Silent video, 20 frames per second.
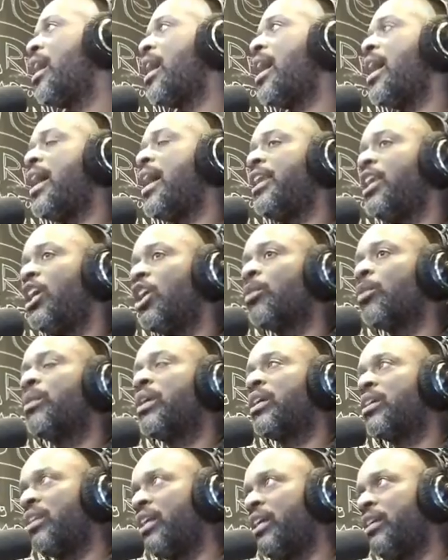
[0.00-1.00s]
and Hillary
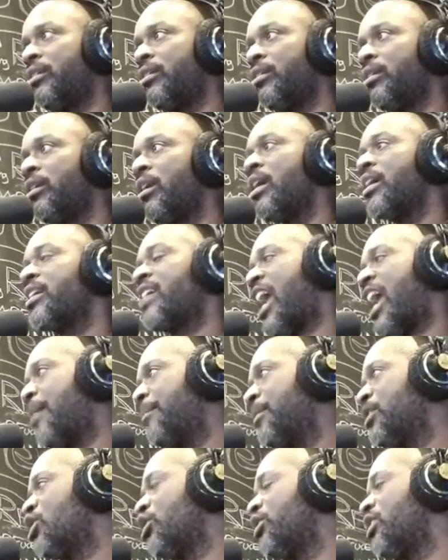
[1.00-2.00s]
Clinton
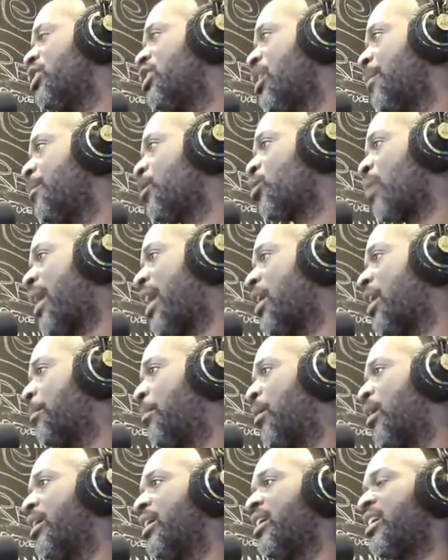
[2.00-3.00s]
came into the Democratic
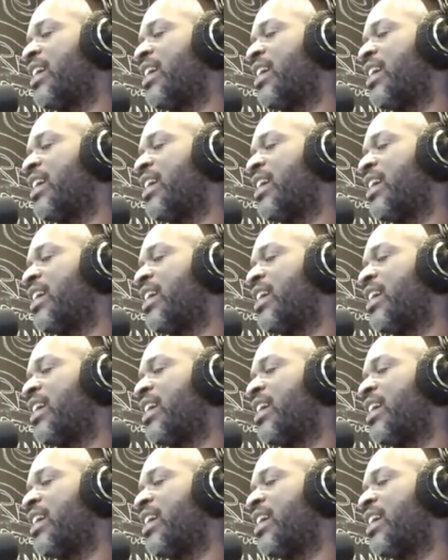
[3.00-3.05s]
Party,